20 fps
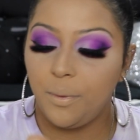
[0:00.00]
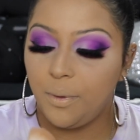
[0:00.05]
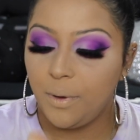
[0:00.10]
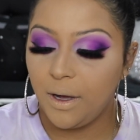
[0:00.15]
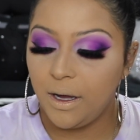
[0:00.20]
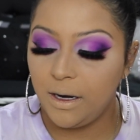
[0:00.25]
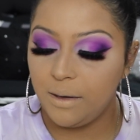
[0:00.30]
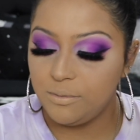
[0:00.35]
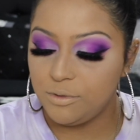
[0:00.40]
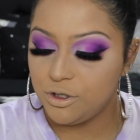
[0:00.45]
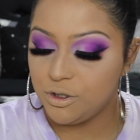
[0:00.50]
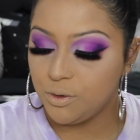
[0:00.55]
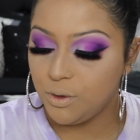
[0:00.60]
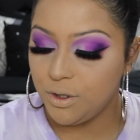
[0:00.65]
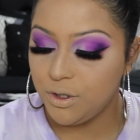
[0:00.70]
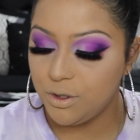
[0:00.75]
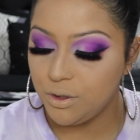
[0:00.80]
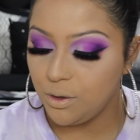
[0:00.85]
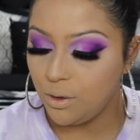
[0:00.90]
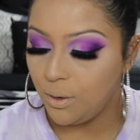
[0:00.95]
And I'm just
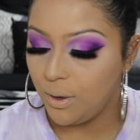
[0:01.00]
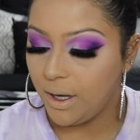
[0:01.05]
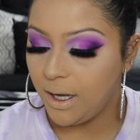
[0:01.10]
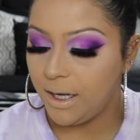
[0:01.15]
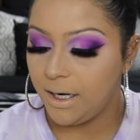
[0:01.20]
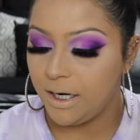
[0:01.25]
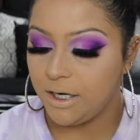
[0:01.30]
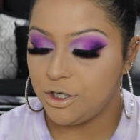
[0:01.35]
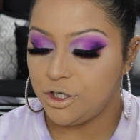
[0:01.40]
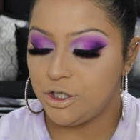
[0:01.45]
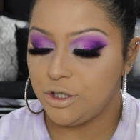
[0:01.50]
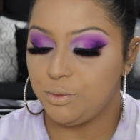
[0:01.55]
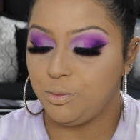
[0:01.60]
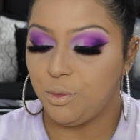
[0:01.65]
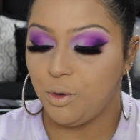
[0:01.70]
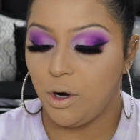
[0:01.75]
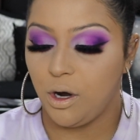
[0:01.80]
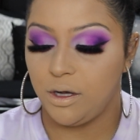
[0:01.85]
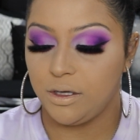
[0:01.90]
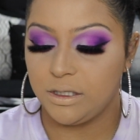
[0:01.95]
going to go ahead and just
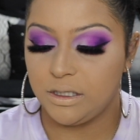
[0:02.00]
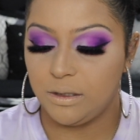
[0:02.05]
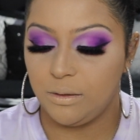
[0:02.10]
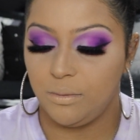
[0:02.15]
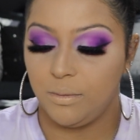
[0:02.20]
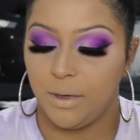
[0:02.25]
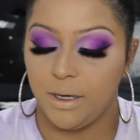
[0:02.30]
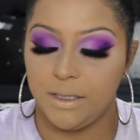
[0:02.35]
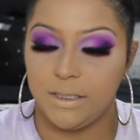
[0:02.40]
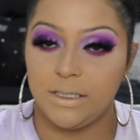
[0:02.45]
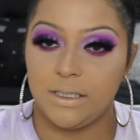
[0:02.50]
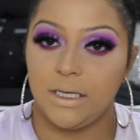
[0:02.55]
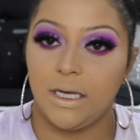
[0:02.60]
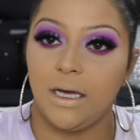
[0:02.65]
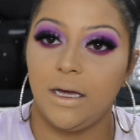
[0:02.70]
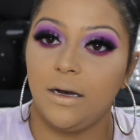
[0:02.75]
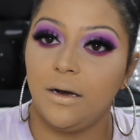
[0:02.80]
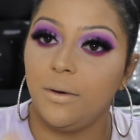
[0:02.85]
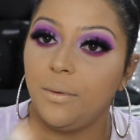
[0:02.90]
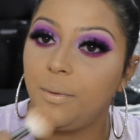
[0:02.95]
bronze my
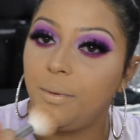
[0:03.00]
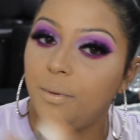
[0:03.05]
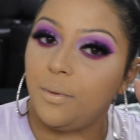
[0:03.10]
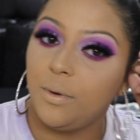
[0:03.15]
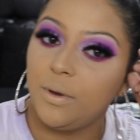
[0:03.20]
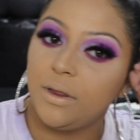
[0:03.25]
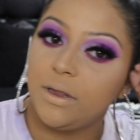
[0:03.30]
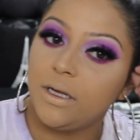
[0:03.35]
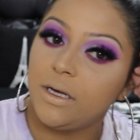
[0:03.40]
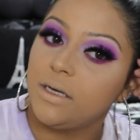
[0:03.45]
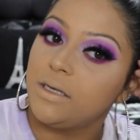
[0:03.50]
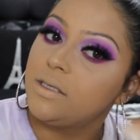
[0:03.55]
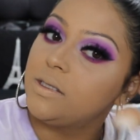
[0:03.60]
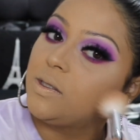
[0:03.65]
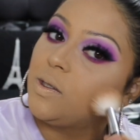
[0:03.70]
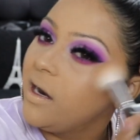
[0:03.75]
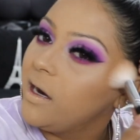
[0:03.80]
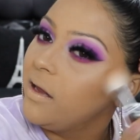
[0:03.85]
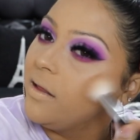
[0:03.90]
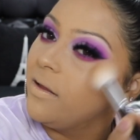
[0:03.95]
skin with
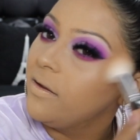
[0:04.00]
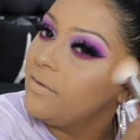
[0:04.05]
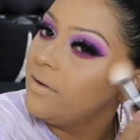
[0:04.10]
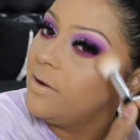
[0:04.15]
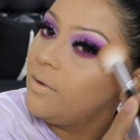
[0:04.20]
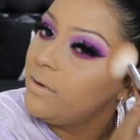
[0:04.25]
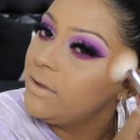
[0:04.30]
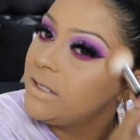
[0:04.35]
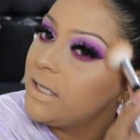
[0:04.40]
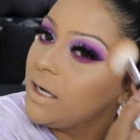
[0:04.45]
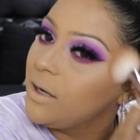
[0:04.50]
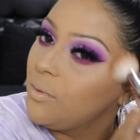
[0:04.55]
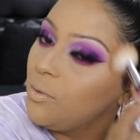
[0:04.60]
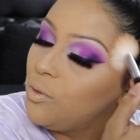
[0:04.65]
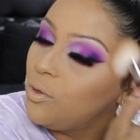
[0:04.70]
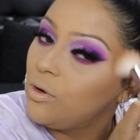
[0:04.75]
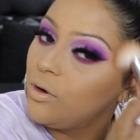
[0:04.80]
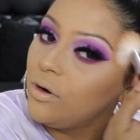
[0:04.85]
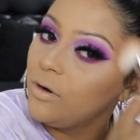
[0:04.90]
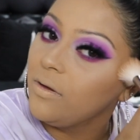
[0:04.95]
this. And I love how it's like
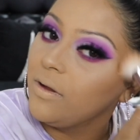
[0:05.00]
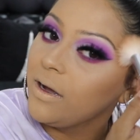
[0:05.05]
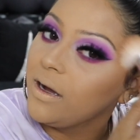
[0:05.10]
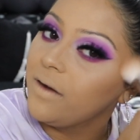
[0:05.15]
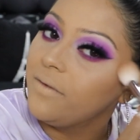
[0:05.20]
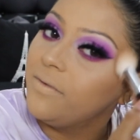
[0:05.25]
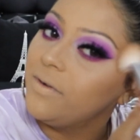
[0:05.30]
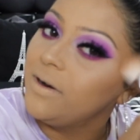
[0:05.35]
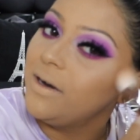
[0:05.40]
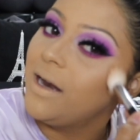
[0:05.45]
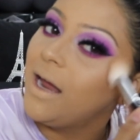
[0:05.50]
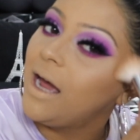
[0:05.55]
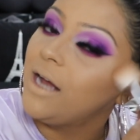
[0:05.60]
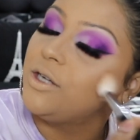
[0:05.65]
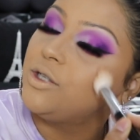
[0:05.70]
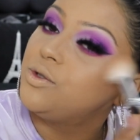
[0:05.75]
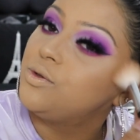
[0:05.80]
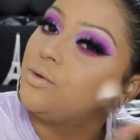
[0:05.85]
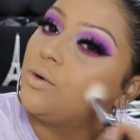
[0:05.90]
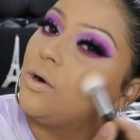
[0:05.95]
more like of a
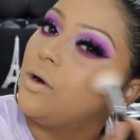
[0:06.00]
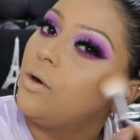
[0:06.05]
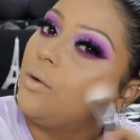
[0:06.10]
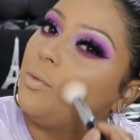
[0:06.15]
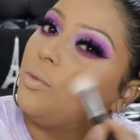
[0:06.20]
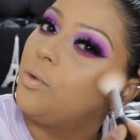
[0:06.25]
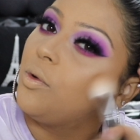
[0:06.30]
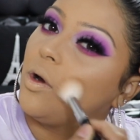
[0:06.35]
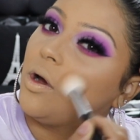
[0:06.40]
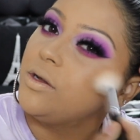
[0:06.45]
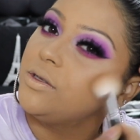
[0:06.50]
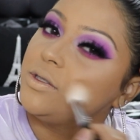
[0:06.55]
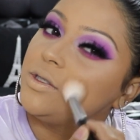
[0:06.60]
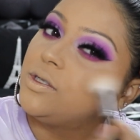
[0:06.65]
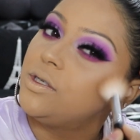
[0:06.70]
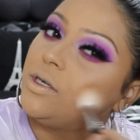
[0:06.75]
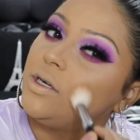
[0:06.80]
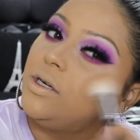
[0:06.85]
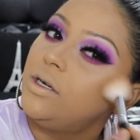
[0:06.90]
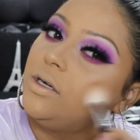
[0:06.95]
natural
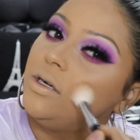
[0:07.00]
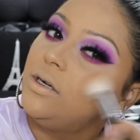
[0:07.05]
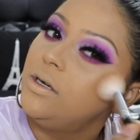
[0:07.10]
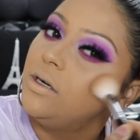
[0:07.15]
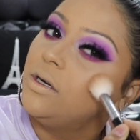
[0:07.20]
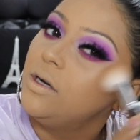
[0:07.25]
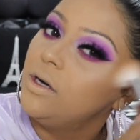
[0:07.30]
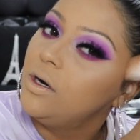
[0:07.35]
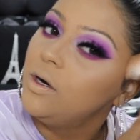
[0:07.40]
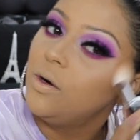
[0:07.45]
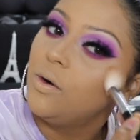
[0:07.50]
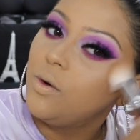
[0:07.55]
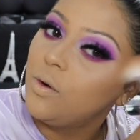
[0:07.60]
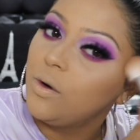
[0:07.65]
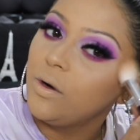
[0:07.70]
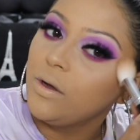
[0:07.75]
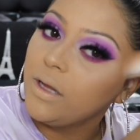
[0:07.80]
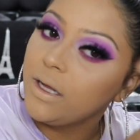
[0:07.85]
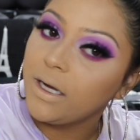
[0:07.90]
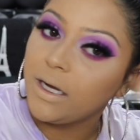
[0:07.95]
bronzer,
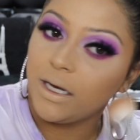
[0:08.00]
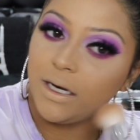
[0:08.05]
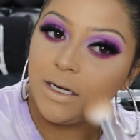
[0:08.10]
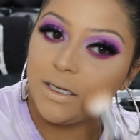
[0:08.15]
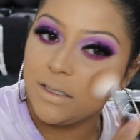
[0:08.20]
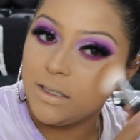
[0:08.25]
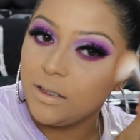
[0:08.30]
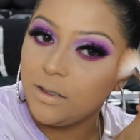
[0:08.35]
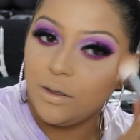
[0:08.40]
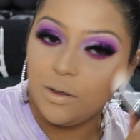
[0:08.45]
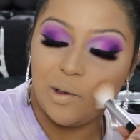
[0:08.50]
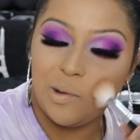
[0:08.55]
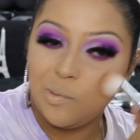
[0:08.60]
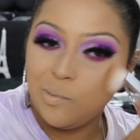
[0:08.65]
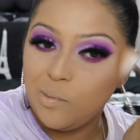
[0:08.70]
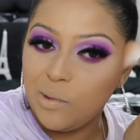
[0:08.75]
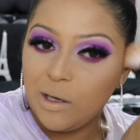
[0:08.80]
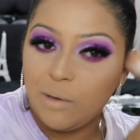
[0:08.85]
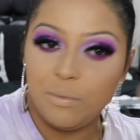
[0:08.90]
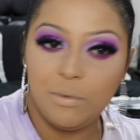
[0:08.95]
where like it doesn't
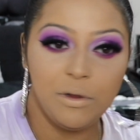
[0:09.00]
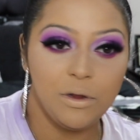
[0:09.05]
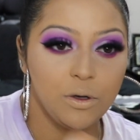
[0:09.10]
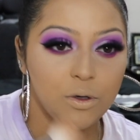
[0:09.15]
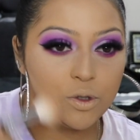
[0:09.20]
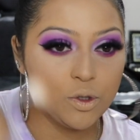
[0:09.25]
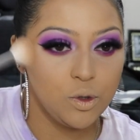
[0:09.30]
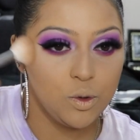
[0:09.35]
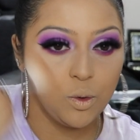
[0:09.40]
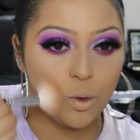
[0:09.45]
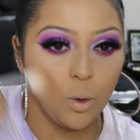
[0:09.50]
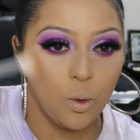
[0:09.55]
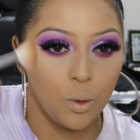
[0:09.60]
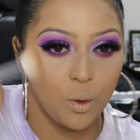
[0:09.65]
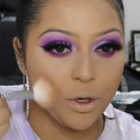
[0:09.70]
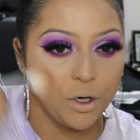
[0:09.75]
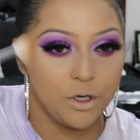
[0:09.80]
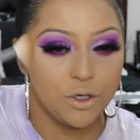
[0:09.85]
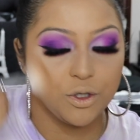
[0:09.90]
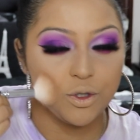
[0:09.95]
make me look too
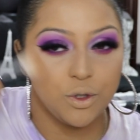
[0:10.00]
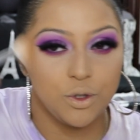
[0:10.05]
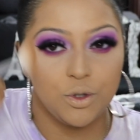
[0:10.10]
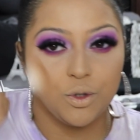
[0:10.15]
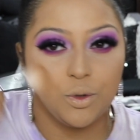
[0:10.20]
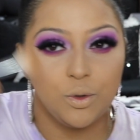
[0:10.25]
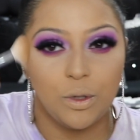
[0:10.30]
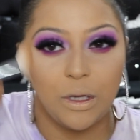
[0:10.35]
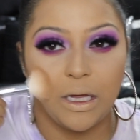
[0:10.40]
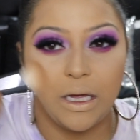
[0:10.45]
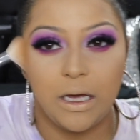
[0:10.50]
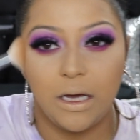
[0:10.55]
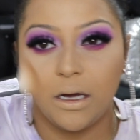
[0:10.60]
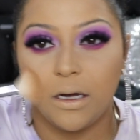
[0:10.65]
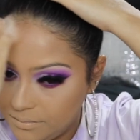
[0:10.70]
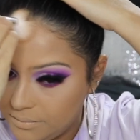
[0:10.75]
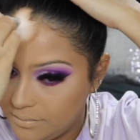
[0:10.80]
orange or too like,